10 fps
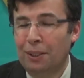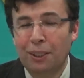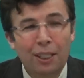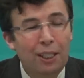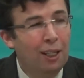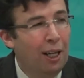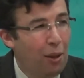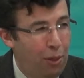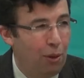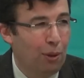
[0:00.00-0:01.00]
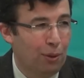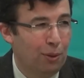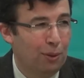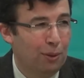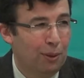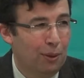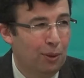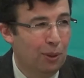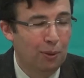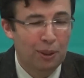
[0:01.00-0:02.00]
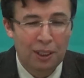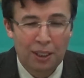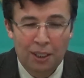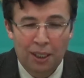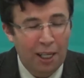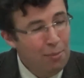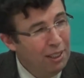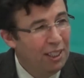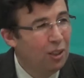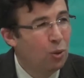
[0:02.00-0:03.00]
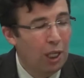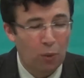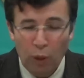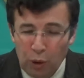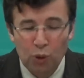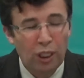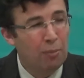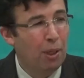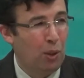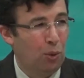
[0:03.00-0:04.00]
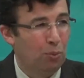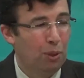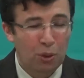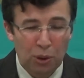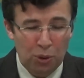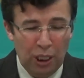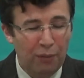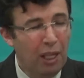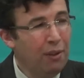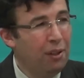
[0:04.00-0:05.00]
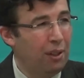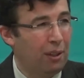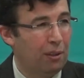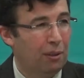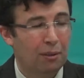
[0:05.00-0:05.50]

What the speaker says: Really, I thought, I made an inquiry, what should I buy you? Because you have everything.